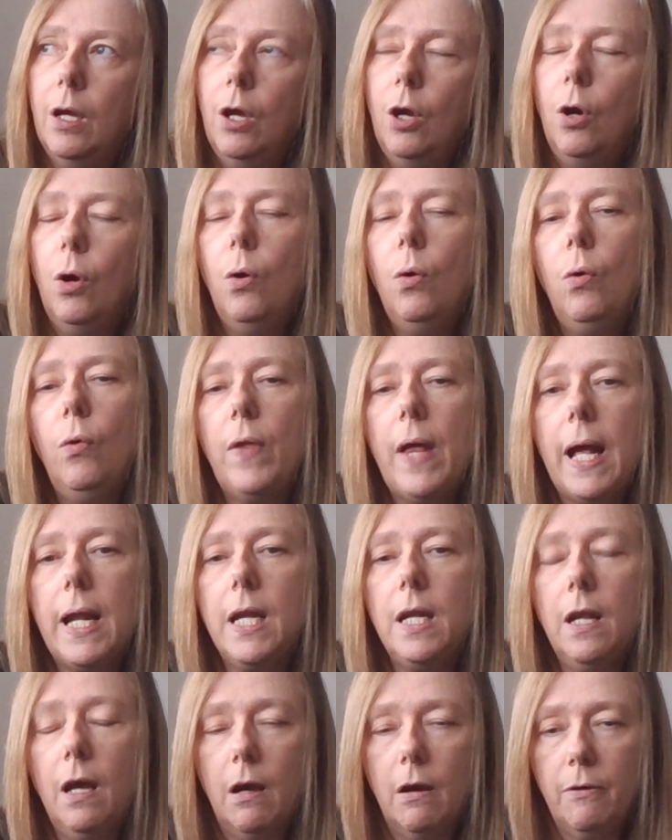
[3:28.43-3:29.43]
All that
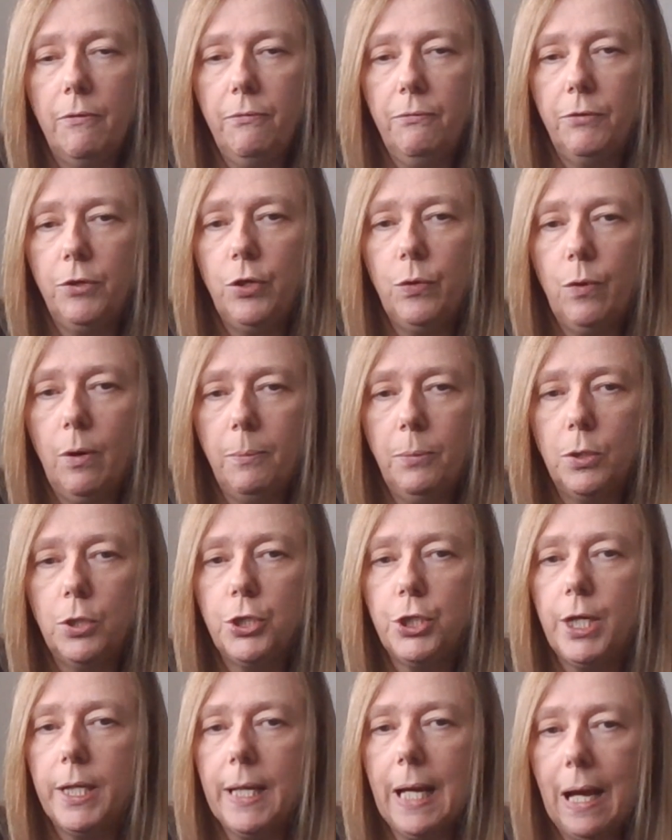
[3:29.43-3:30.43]
love you are
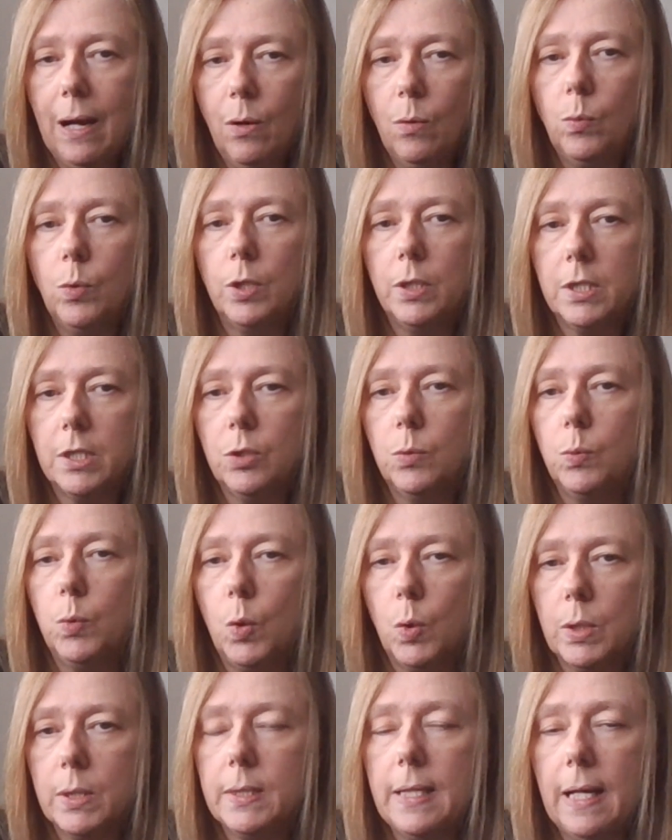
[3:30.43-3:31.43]
pushing outwards
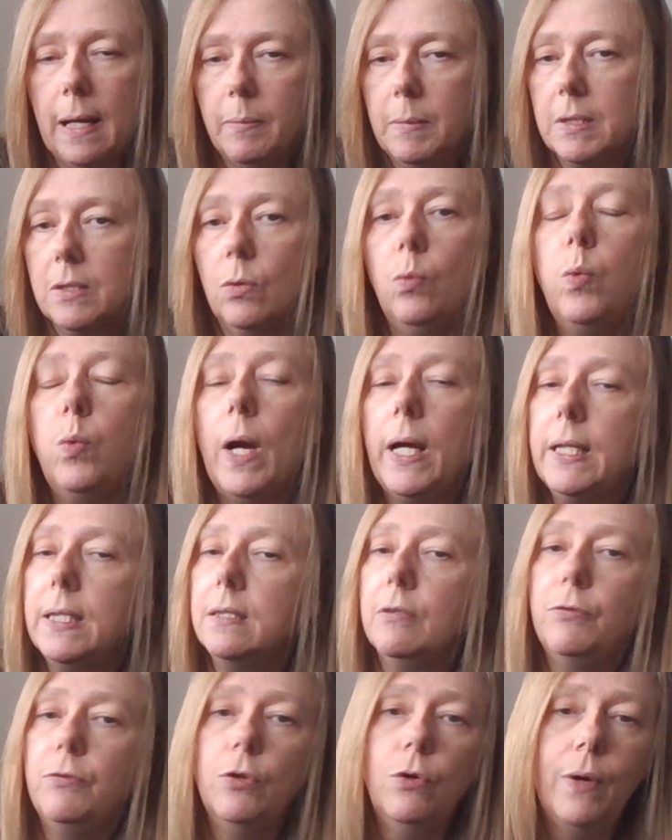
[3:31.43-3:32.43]
towards them is a waste
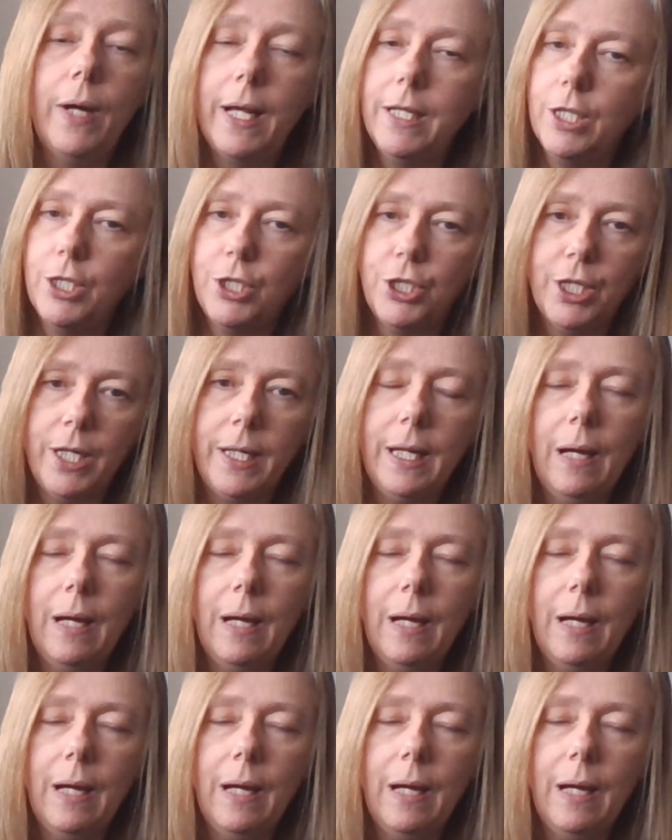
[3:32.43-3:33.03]
of your energy